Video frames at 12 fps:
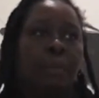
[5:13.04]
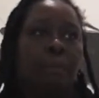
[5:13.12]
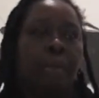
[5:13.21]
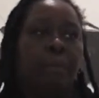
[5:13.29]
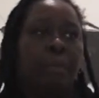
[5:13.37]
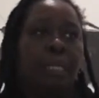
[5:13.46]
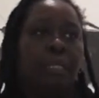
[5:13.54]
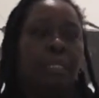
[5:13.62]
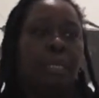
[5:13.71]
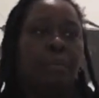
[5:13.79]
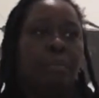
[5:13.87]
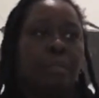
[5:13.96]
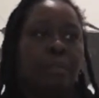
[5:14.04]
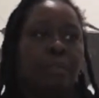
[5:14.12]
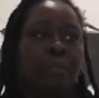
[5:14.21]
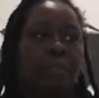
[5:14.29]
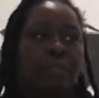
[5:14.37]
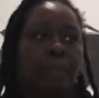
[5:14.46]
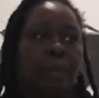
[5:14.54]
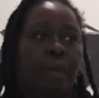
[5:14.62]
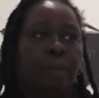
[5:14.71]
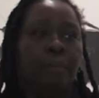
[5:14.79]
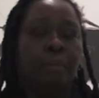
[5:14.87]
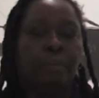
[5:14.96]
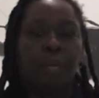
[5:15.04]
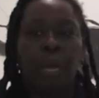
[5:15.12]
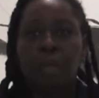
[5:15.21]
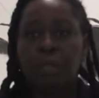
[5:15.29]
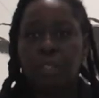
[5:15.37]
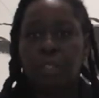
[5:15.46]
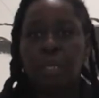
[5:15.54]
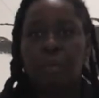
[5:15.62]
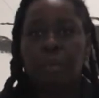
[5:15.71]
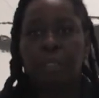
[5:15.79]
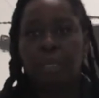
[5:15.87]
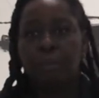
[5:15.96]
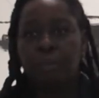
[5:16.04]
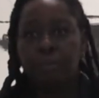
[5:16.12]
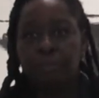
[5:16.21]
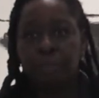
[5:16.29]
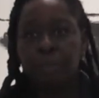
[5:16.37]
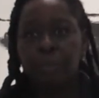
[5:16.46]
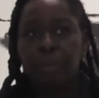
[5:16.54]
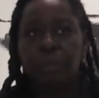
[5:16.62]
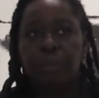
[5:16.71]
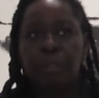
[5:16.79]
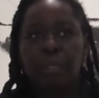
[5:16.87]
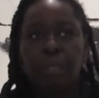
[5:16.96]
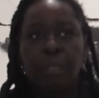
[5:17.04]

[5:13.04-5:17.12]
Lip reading: maybe in terms of culture, in terms of food.